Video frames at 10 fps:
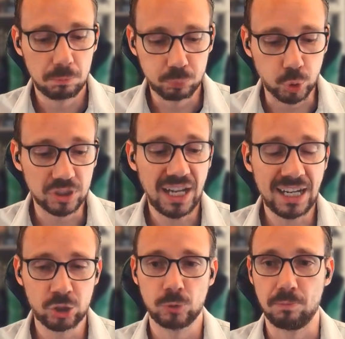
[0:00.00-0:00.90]

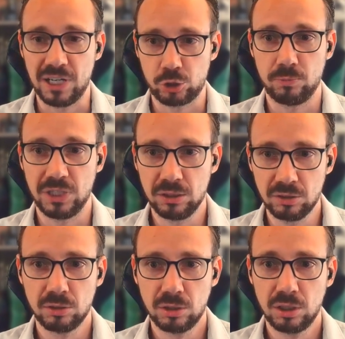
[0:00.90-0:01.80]
protection
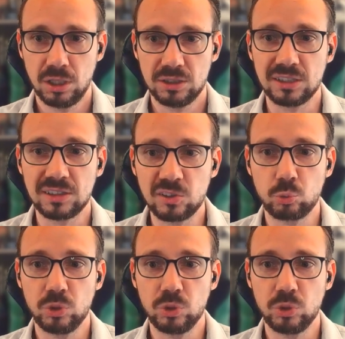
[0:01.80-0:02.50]
measurement that this